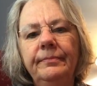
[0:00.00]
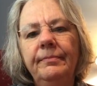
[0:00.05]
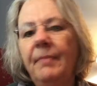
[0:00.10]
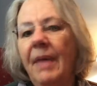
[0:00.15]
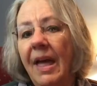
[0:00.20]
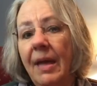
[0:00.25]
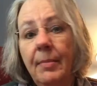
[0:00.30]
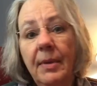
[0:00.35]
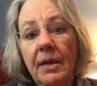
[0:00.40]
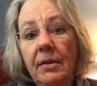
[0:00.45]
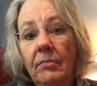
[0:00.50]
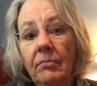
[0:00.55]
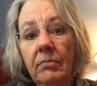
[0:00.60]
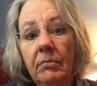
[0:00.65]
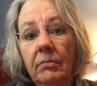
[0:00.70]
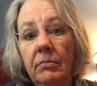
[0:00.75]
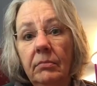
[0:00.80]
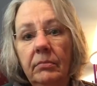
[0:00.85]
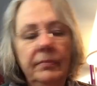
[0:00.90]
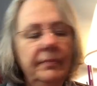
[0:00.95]
Maybe.
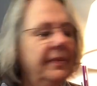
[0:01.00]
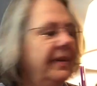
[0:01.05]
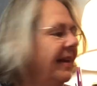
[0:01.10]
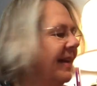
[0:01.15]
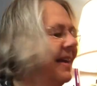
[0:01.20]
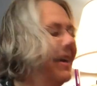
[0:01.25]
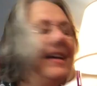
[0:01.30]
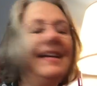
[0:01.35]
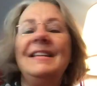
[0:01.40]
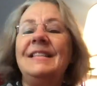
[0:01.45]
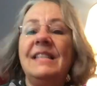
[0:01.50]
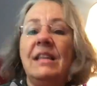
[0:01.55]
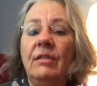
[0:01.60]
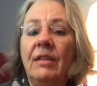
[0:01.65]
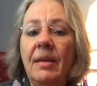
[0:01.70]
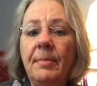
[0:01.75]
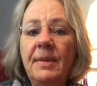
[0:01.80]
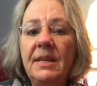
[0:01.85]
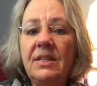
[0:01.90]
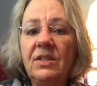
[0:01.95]
So
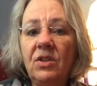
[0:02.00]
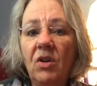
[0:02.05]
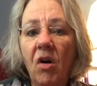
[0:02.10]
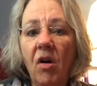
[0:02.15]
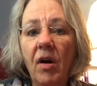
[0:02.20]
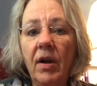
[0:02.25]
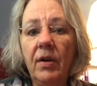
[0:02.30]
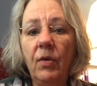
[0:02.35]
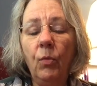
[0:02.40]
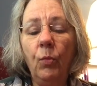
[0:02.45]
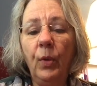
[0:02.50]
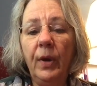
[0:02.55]
let me start